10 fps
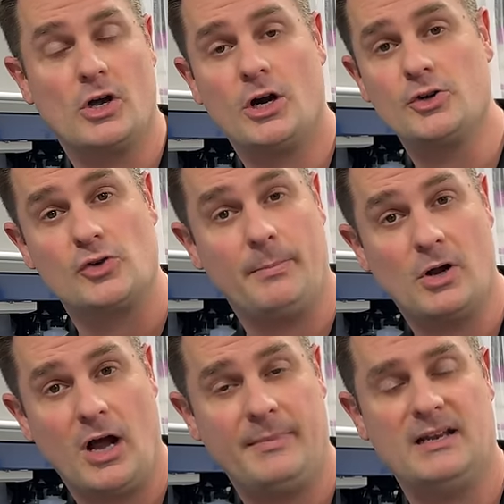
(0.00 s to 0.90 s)
car. Drop a
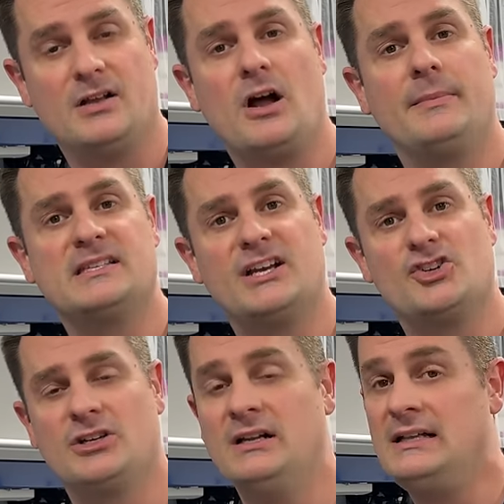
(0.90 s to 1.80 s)
comment in the comment
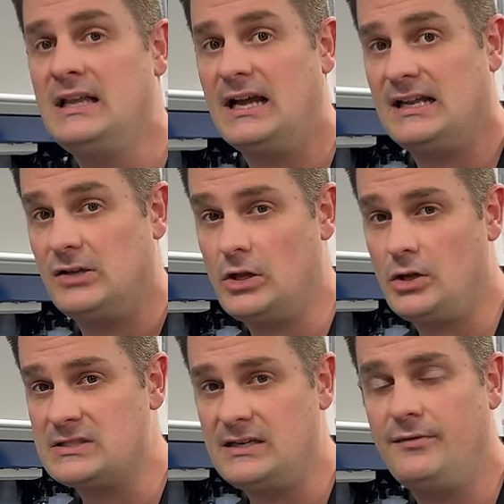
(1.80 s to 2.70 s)
section. I like to
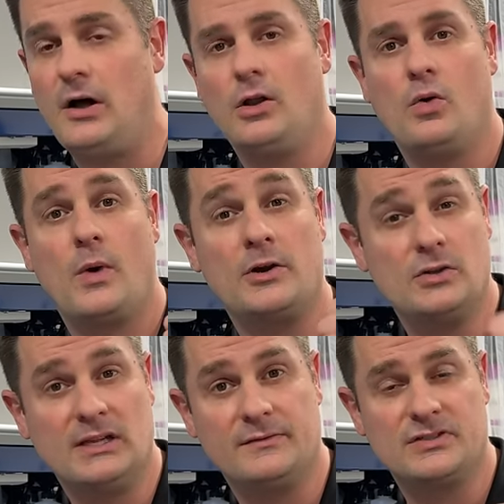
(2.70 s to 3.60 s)
closely follow where
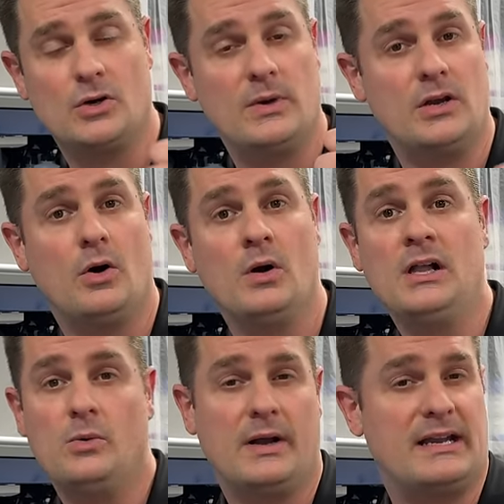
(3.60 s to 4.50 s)
you live so we know
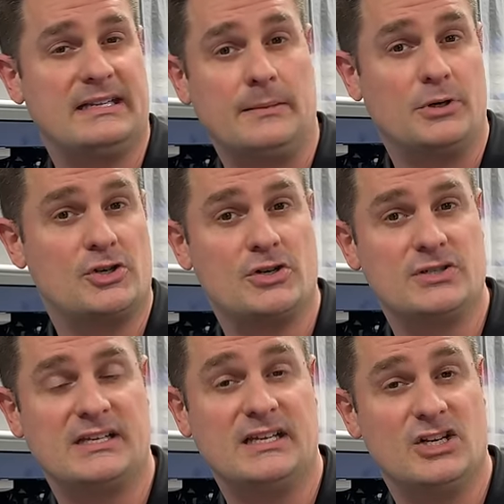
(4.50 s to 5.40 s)
what kind of temperatures
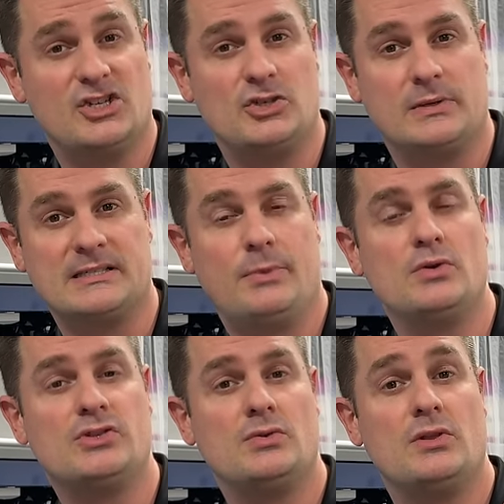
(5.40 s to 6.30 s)
and conditions you're
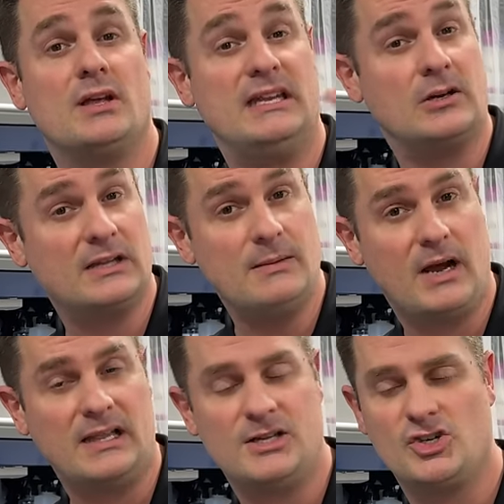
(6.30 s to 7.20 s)
exposed to, the yearly
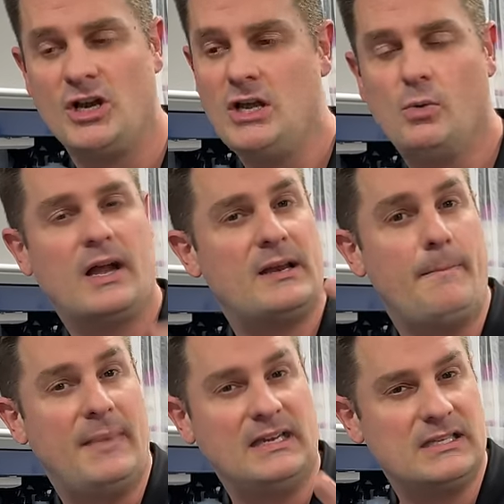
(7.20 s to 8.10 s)
mileage, what kind of
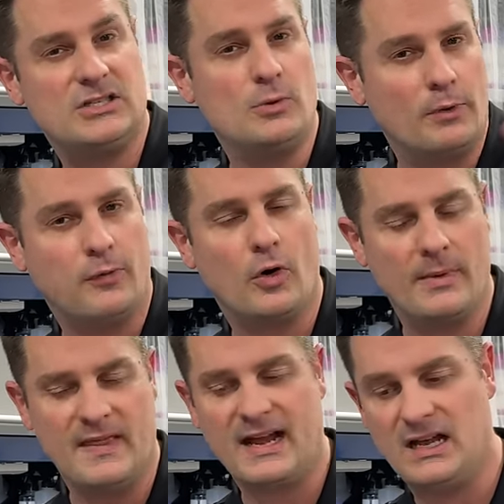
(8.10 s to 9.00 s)
maintenance you perform,
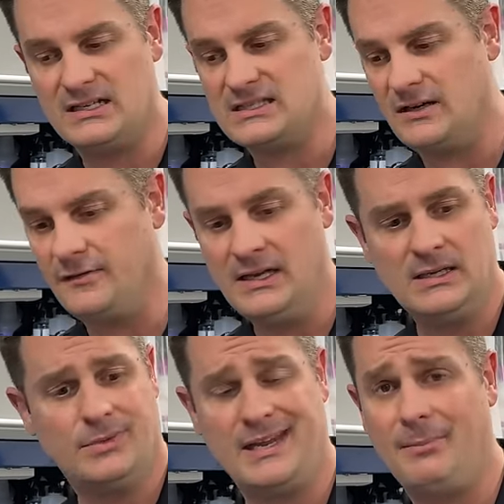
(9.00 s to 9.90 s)
and that kind of stuff.
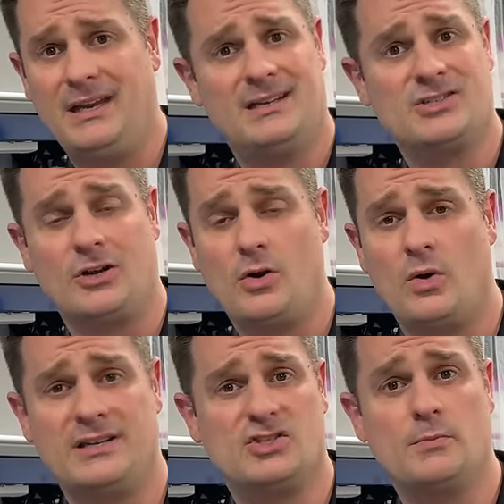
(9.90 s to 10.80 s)
But yeah, maintenance on
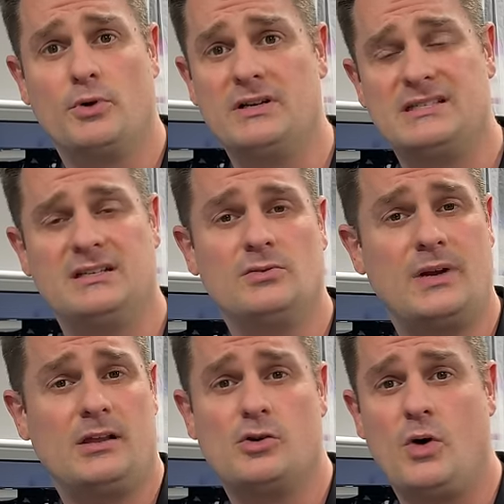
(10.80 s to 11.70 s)
coating, super easy.
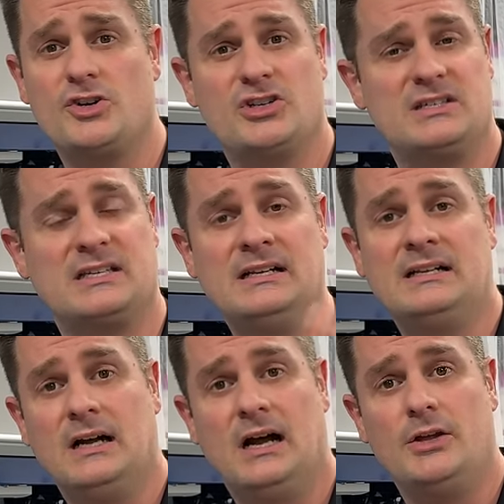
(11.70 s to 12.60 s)
Regular washes,
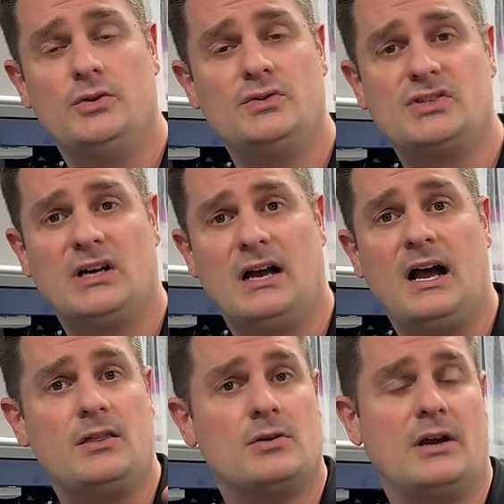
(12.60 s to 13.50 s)
use
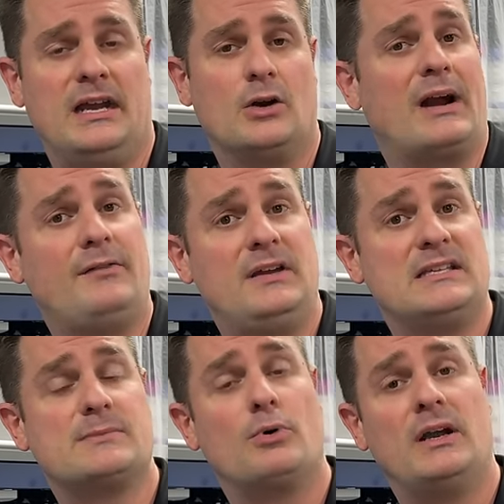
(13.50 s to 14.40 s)
either a
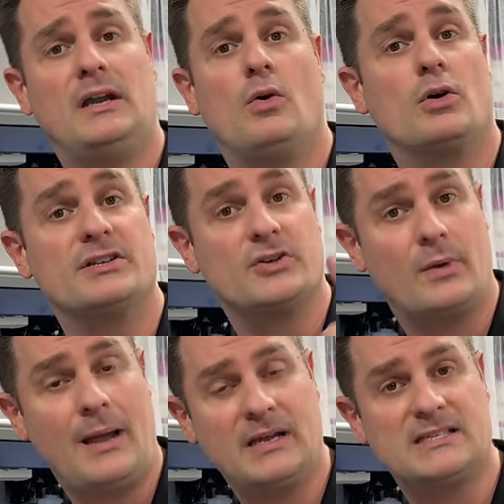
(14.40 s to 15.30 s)
graphene spray or a
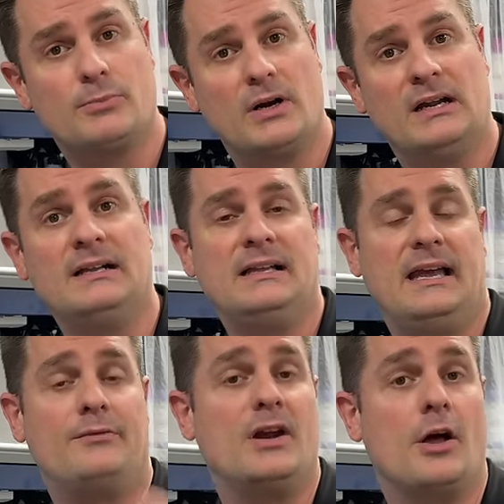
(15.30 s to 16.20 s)
ceramic spray
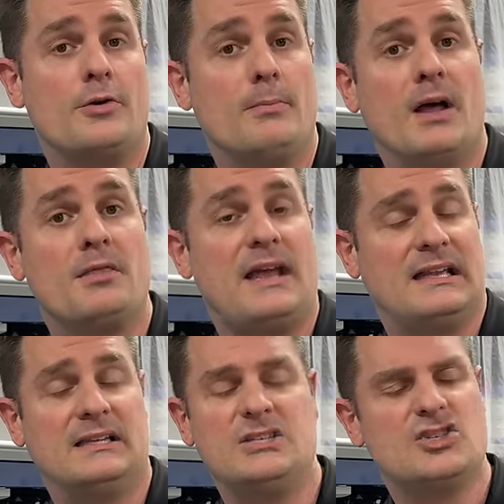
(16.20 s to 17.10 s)
every other month
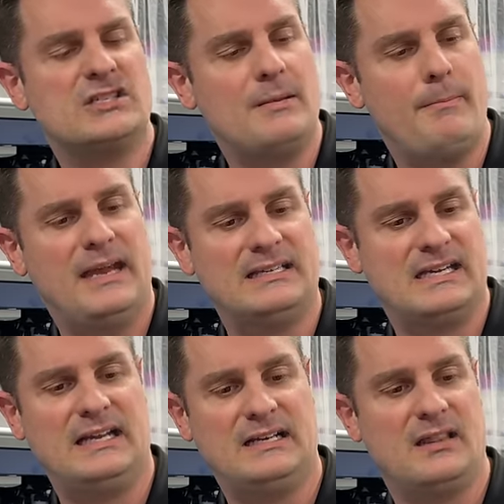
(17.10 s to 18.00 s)
at least, just to
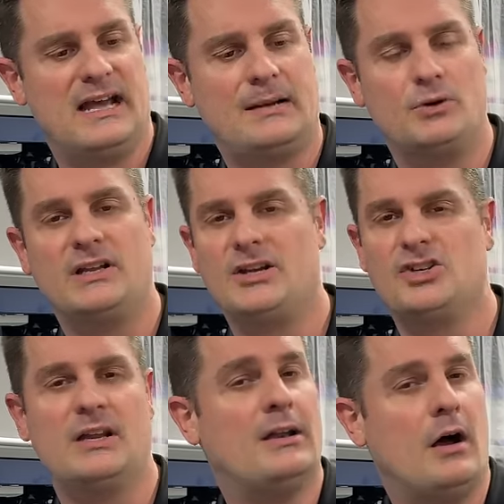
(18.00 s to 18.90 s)
maintain that
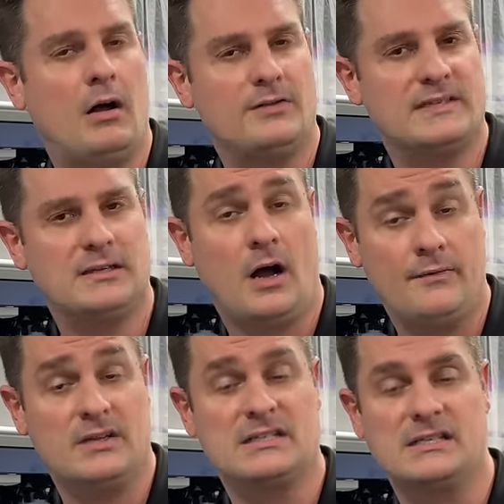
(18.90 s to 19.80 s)
protection. And
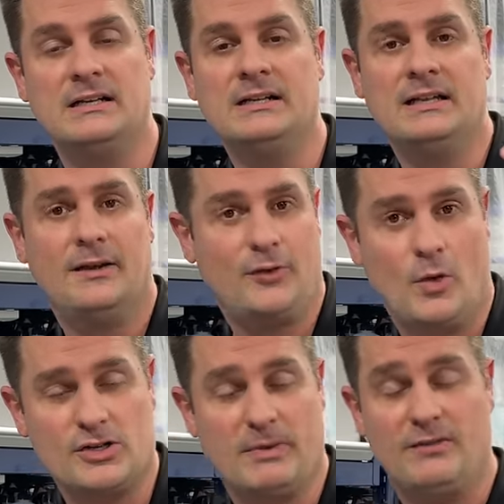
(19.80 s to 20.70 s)
obviously, if you
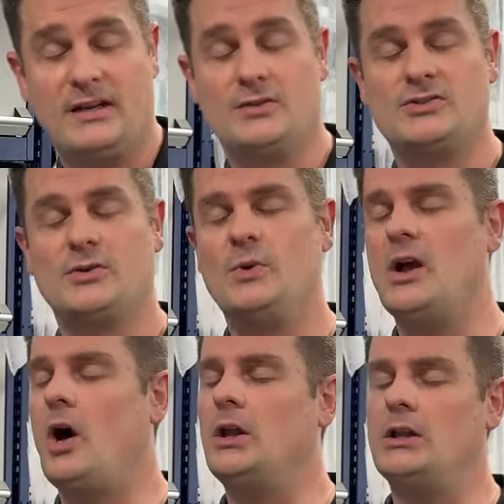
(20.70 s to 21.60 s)
watch my videos, we
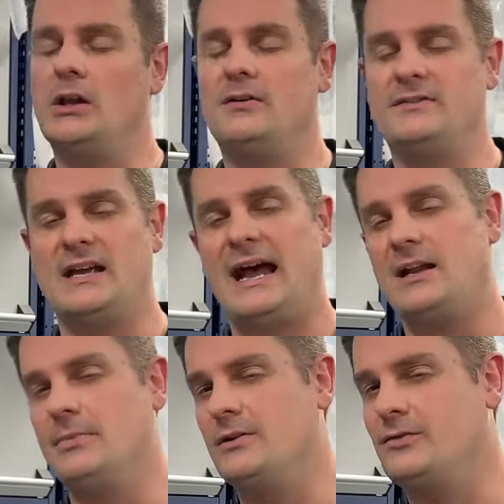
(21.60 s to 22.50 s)
all love to add
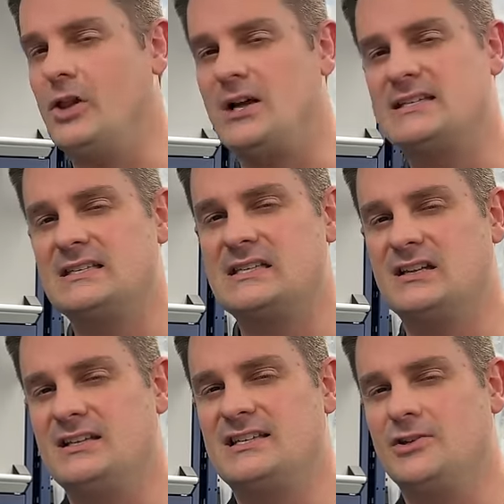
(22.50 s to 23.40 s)
a bit of gloss and
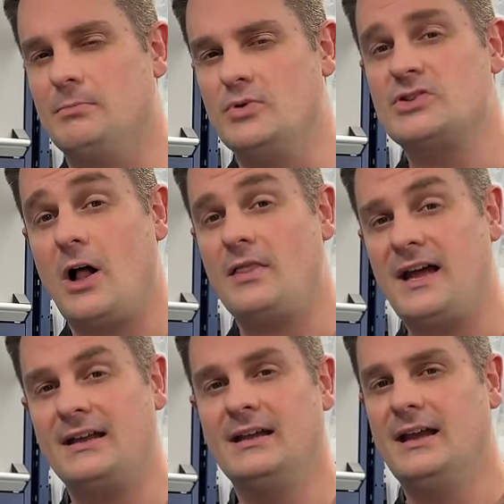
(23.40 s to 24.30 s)
slickness and to boost all
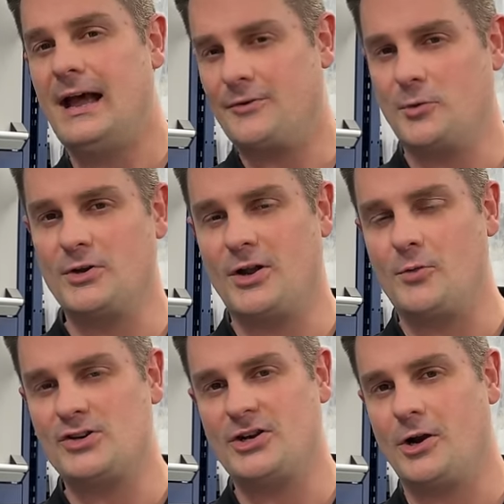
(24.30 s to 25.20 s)
that after we're done
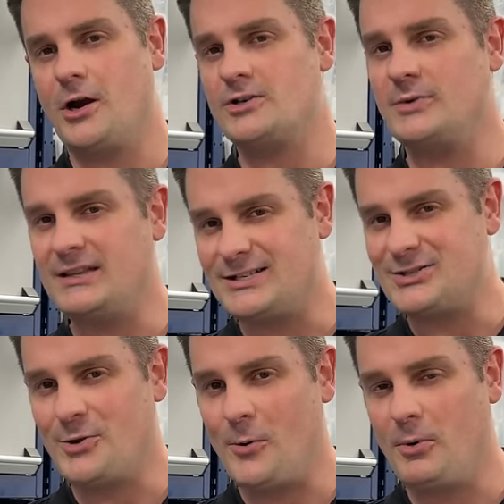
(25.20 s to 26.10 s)
washing our cars, right? That's
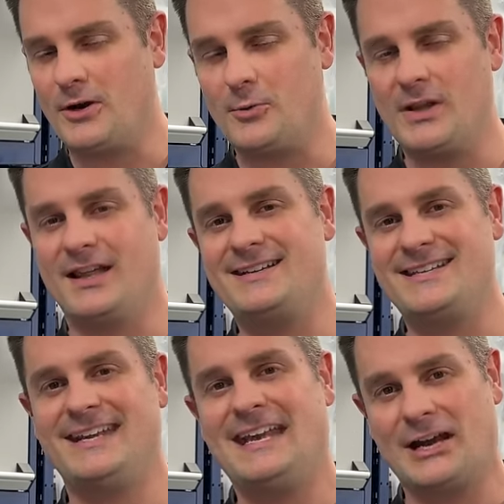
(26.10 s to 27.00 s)
the whole point. We like
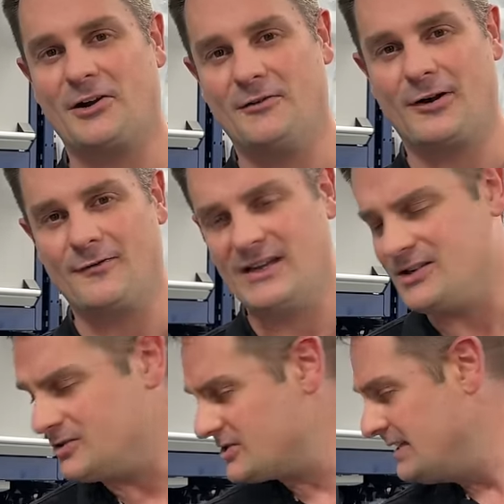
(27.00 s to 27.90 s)
taking care of our
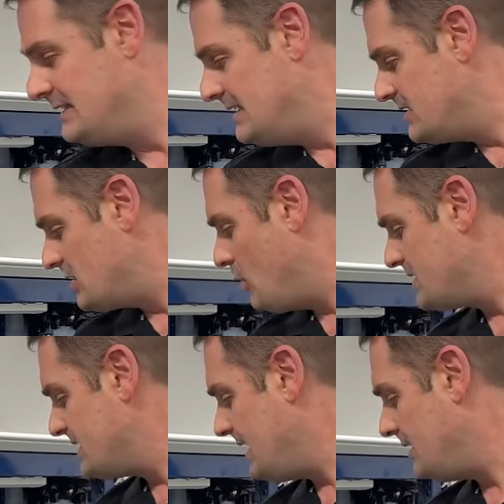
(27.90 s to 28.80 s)
vehicles. So
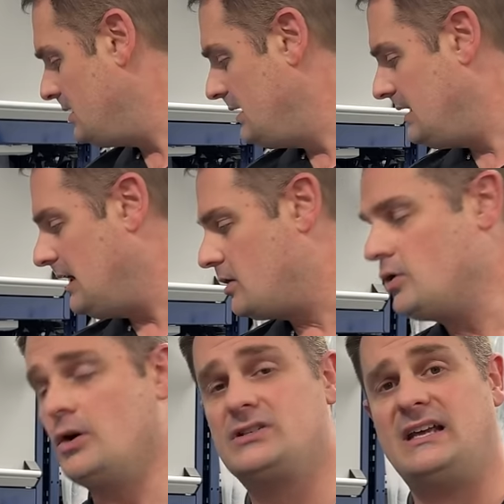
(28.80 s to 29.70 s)
once again,
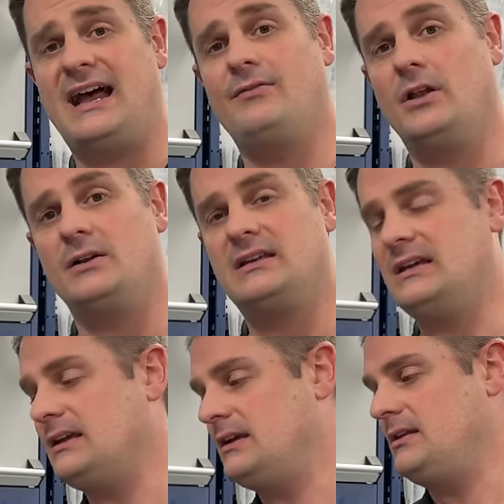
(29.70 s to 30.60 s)
kudos to Avalon
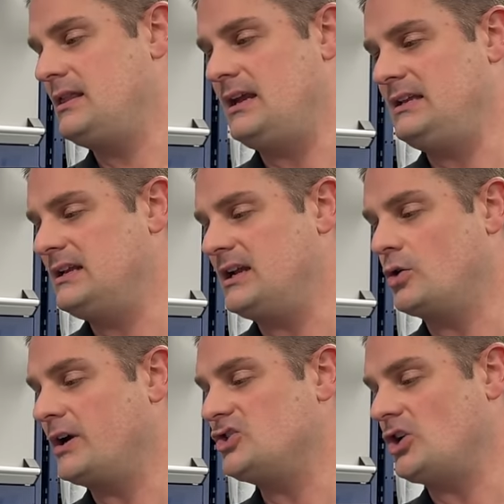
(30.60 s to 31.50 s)
King. They did a
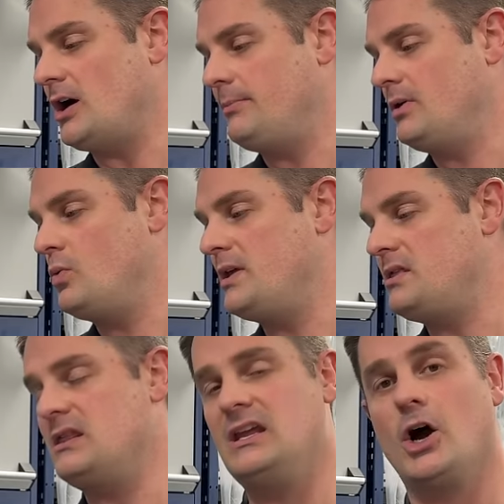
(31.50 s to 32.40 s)
great job with
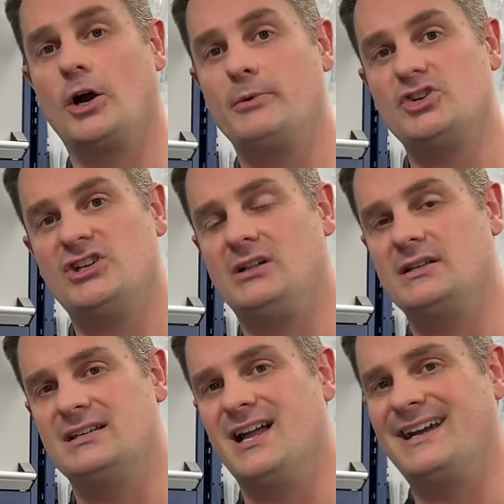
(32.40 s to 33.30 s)
the Armor Shield
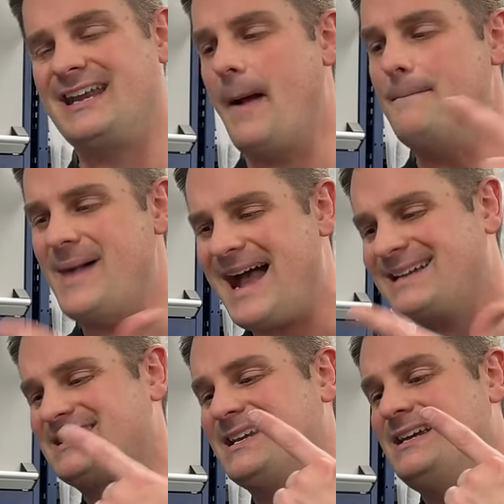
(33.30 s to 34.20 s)
9
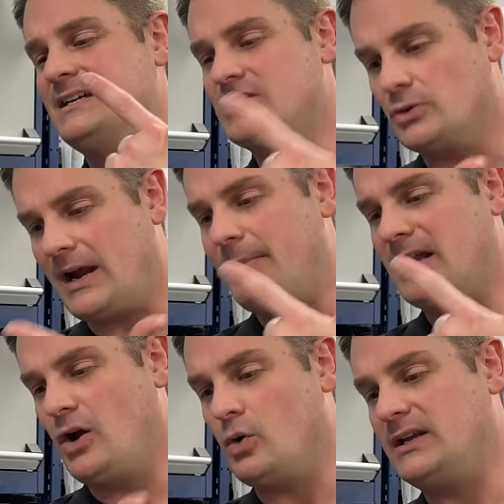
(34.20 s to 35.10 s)
Max ceramic
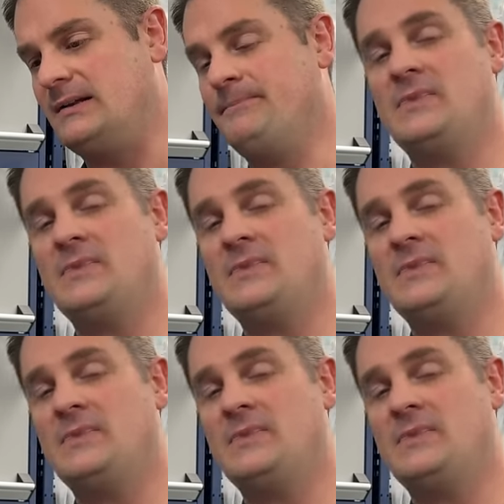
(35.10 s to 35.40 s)
coating.